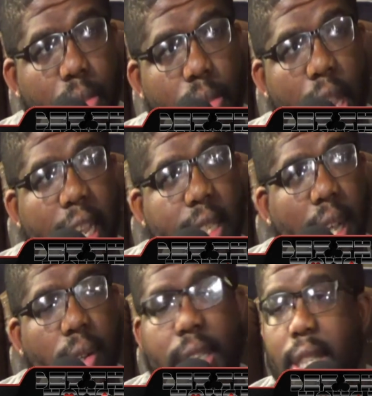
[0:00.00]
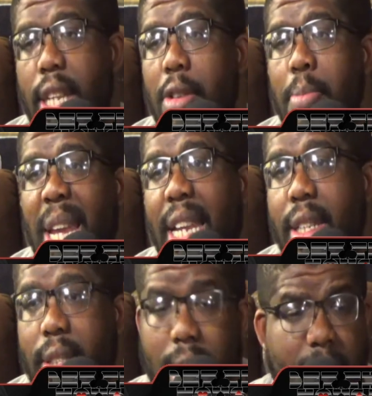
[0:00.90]
and talking to your mate,
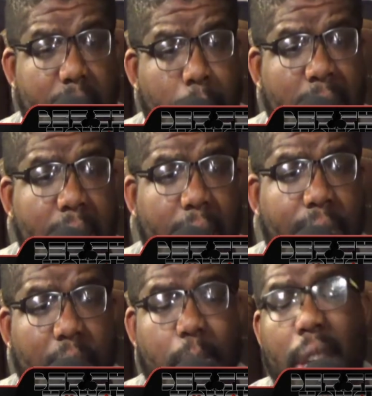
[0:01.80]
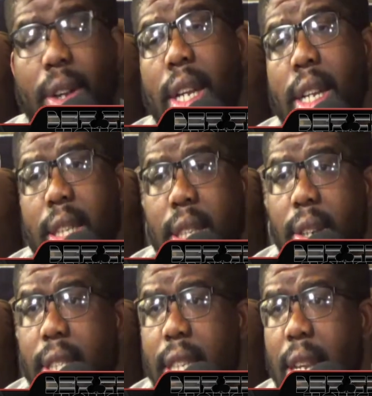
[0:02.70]
this is male and female,
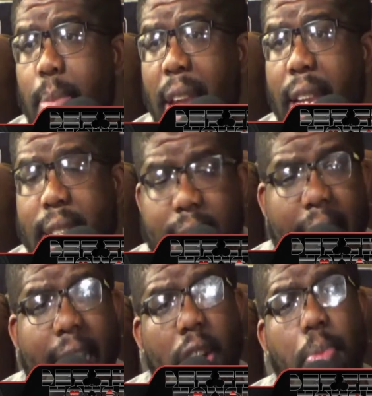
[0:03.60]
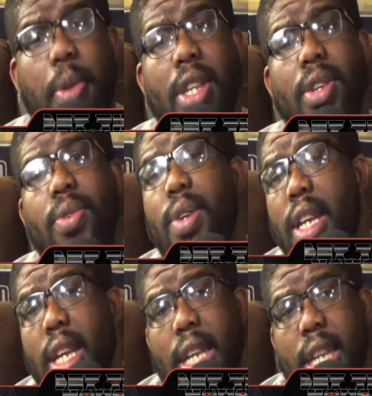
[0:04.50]
talking to your mate is not helping you.
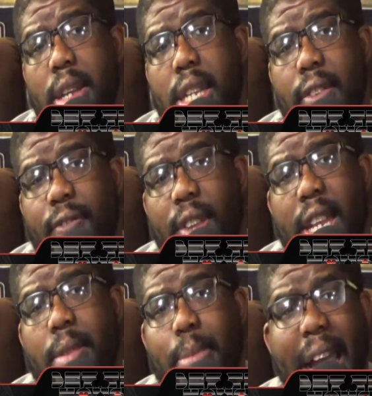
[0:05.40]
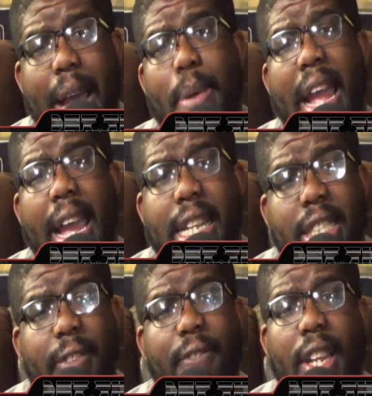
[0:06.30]
You're feeling
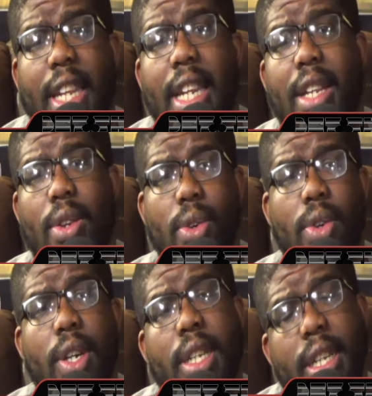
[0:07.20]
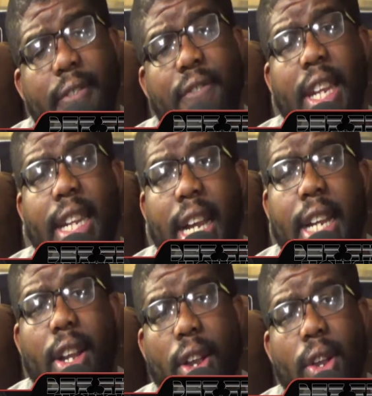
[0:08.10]
bypassed. You're feeling ignored. You're feeling
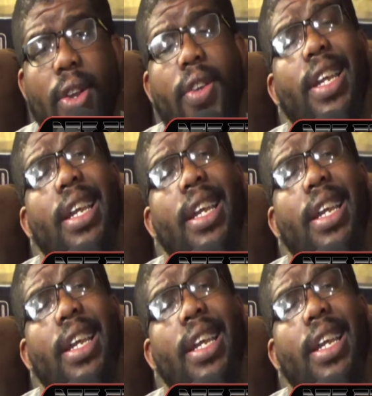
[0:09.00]
unheard.